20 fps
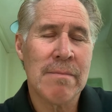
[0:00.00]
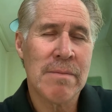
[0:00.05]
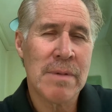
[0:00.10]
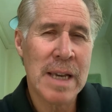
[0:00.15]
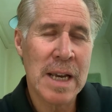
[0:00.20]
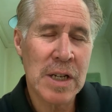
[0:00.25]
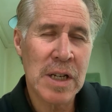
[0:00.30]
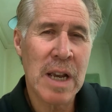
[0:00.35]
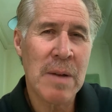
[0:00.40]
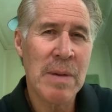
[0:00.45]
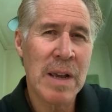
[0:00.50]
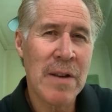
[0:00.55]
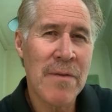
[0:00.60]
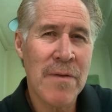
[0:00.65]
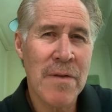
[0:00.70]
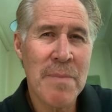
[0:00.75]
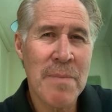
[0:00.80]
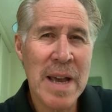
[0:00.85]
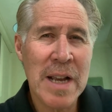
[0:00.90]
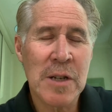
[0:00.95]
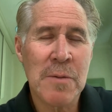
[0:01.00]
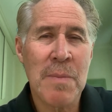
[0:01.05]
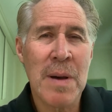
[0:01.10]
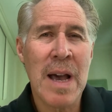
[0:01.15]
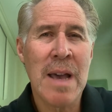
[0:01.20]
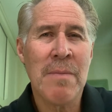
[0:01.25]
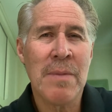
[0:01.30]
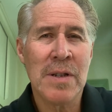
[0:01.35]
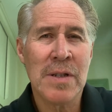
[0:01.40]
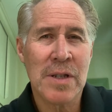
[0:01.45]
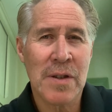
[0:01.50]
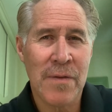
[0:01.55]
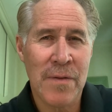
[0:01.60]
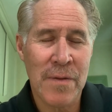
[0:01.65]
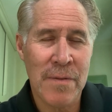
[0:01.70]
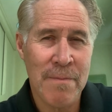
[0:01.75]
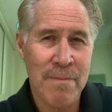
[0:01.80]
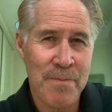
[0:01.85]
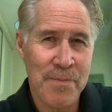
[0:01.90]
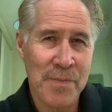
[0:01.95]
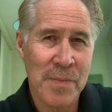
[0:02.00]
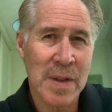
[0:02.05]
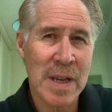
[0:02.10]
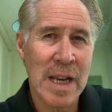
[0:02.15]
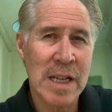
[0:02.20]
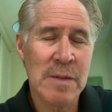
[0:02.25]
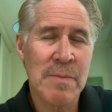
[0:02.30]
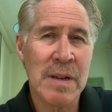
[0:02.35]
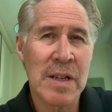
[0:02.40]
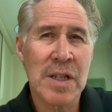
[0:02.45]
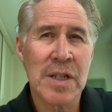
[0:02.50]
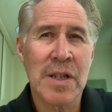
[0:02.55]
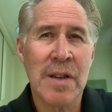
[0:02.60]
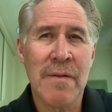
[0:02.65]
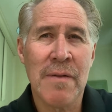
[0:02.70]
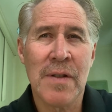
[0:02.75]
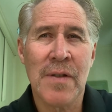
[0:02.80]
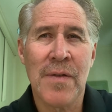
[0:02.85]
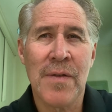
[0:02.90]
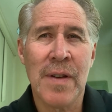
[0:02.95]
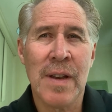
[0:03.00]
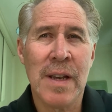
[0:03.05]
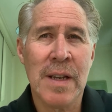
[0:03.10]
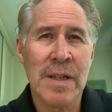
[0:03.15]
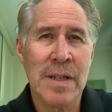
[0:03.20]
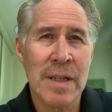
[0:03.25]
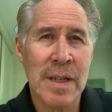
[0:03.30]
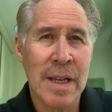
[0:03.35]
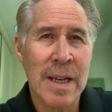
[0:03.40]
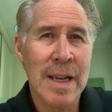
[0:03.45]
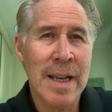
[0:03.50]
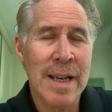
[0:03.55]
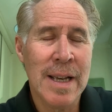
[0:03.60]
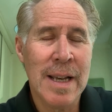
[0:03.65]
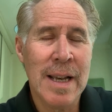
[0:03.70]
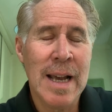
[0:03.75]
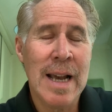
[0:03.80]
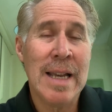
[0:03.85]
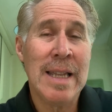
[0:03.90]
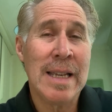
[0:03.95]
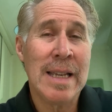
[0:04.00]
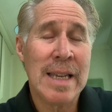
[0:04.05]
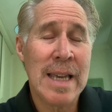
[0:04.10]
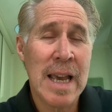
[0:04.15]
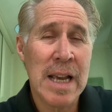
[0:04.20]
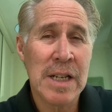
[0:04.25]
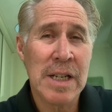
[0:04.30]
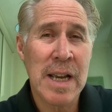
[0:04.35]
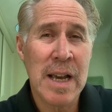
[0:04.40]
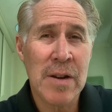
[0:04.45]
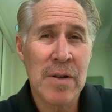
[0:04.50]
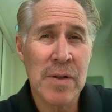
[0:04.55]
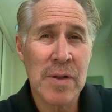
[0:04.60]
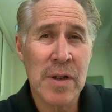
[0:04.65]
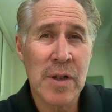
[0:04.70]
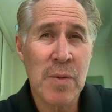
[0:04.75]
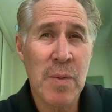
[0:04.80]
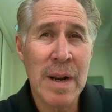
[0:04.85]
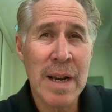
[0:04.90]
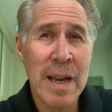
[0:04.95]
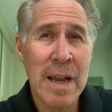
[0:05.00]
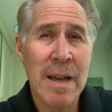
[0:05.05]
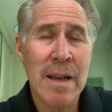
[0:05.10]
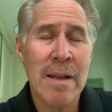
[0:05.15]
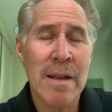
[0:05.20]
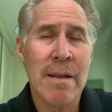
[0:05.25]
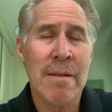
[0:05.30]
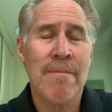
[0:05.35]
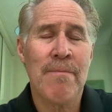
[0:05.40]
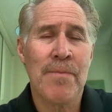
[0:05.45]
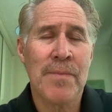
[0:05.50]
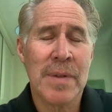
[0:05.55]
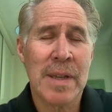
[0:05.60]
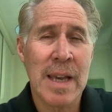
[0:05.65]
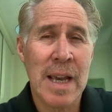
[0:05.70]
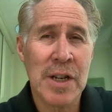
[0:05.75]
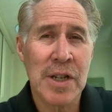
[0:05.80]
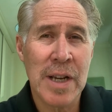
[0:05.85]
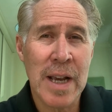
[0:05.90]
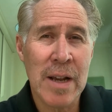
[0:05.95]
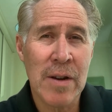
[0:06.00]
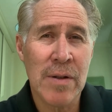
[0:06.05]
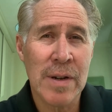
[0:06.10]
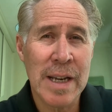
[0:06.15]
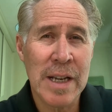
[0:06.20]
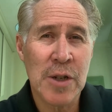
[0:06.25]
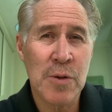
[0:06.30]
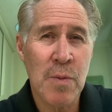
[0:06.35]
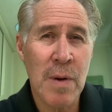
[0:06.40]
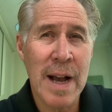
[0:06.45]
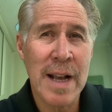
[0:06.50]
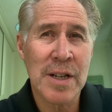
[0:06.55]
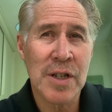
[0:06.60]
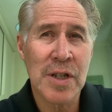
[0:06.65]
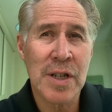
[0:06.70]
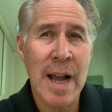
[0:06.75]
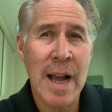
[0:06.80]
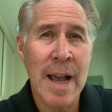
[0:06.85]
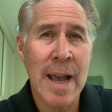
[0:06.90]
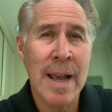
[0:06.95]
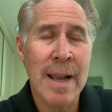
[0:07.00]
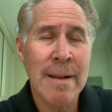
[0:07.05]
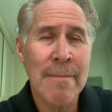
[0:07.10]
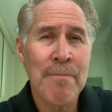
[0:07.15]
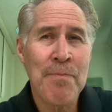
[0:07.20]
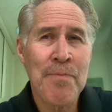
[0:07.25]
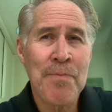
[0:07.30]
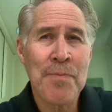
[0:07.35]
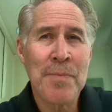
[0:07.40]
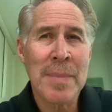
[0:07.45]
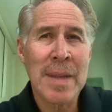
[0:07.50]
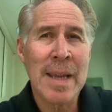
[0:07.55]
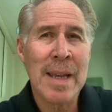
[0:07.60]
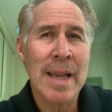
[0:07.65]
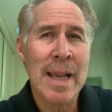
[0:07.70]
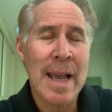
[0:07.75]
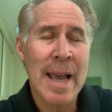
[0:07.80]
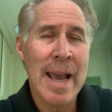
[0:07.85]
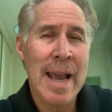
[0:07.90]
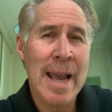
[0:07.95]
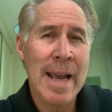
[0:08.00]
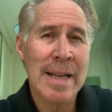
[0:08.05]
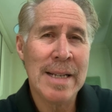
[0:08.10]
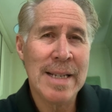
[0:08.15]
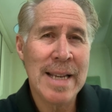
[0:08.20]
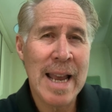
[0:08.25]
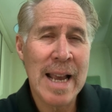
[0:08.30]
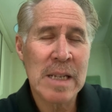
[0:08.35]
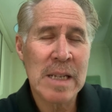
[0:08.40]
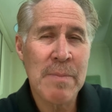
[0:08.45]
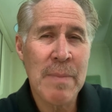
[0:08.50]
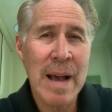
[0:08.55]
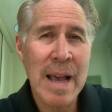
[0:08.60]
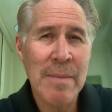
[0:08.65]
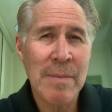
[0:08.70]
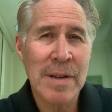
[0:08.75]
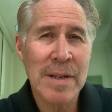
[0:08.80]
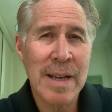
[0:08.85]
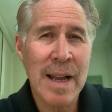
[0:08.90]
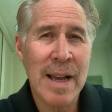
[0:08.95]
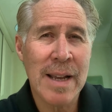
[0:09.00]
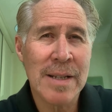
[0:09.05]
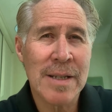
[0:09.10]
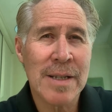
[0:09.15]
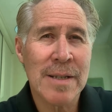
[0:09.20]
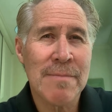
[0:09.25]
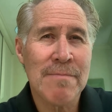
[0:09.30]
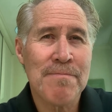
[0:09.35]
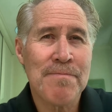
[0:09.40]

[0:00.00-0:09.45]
Cash coming in from batch payments, from case mix service fees, and then cash out on the 20th, cash out on each wage day, and tax payment dates.